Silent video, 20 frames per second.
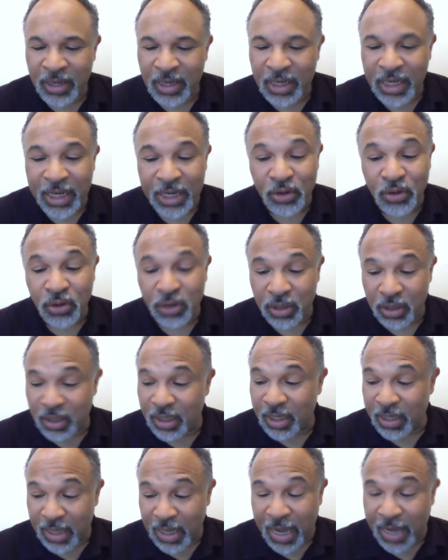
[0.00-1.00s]

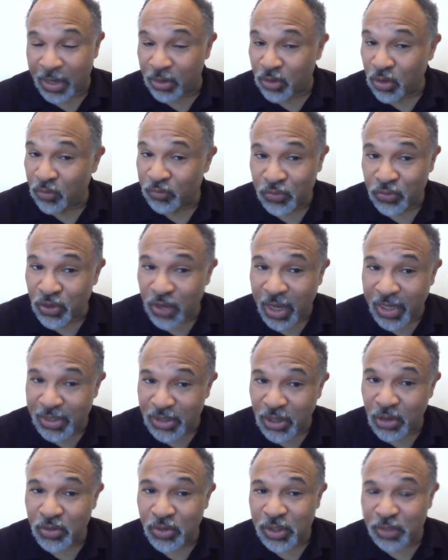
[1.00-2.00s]
I don't know if you guys
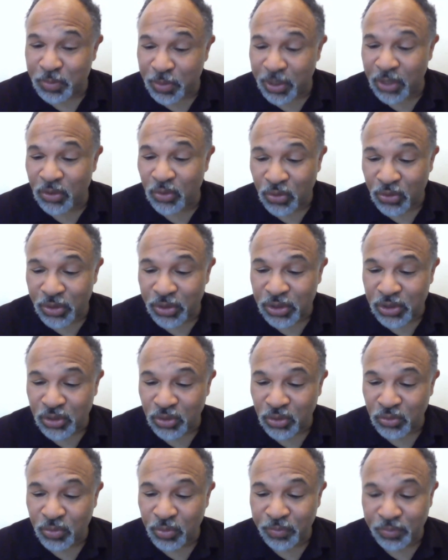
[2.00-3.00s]
know this, but in order
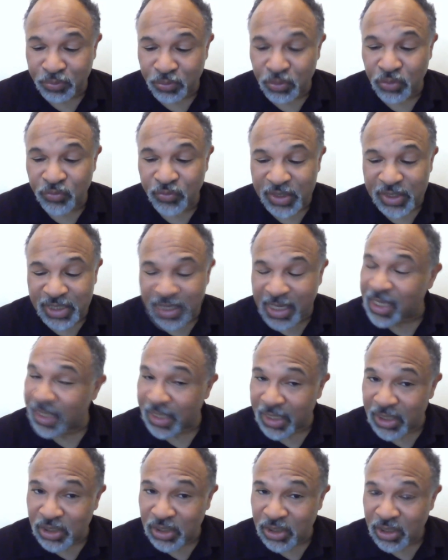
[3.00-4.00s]
to improve his
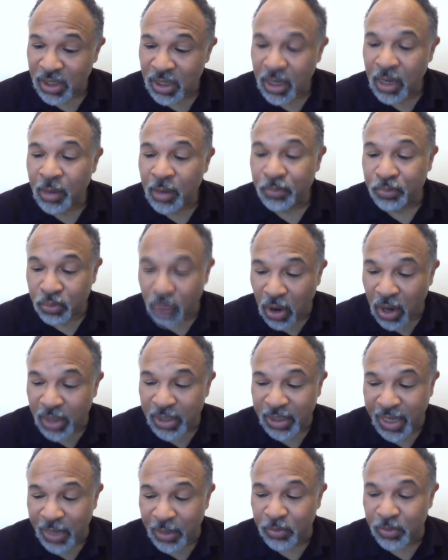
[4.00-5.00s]
English,
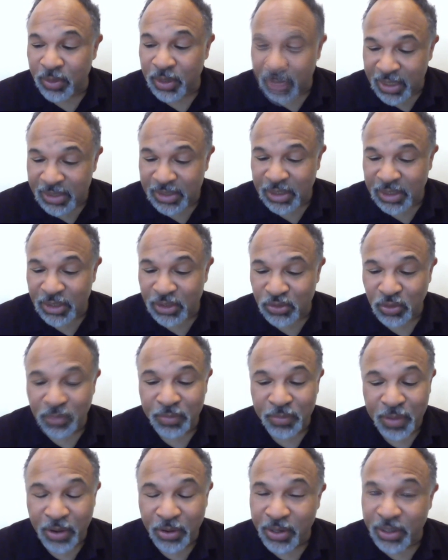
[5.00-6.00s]
Poitier would listen to
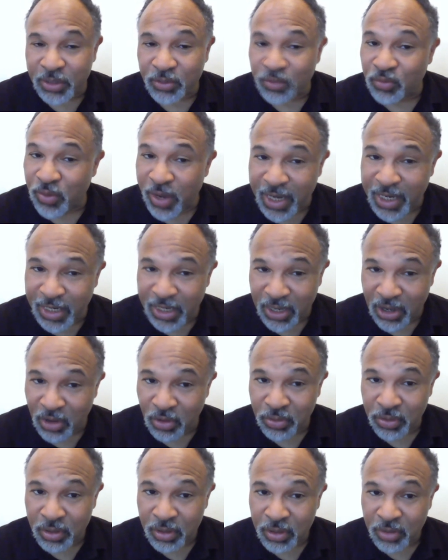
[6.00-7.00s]
American
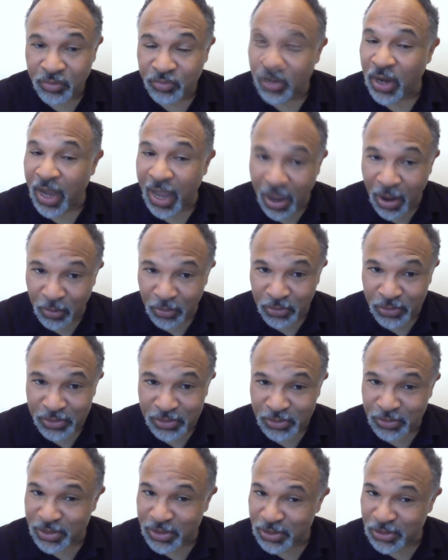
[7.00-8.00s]
radio for hours.
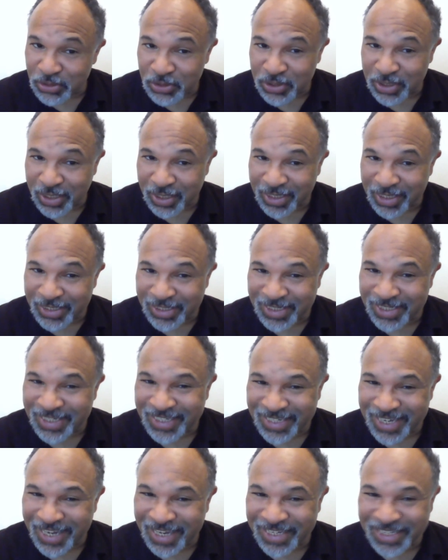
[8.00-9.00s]
So it's interesting that she
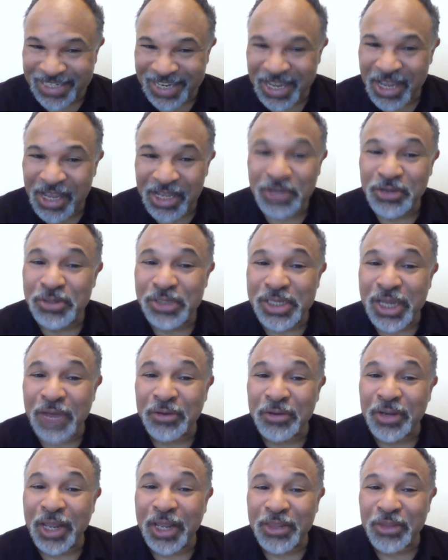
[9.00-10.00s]
says, "You
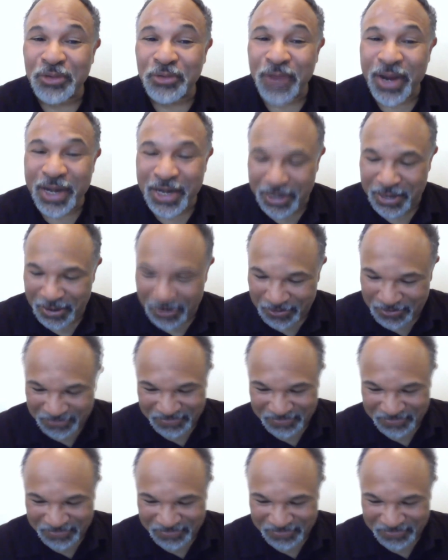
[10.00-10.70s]
sound like the radio."